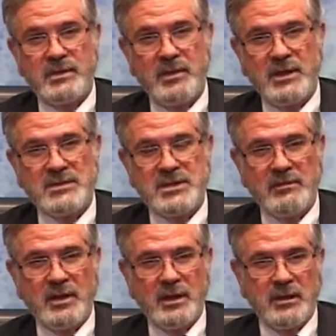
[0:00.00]
I mean, it
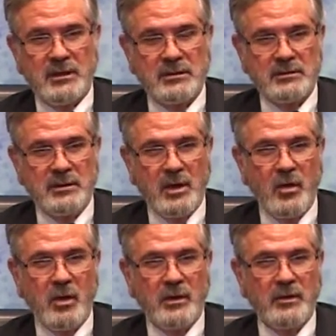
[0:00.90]
seemed like a
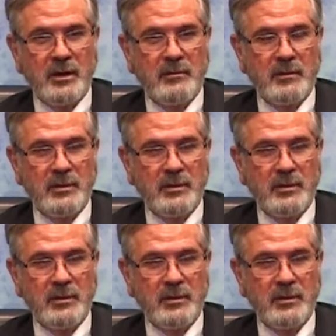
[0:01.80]
long time.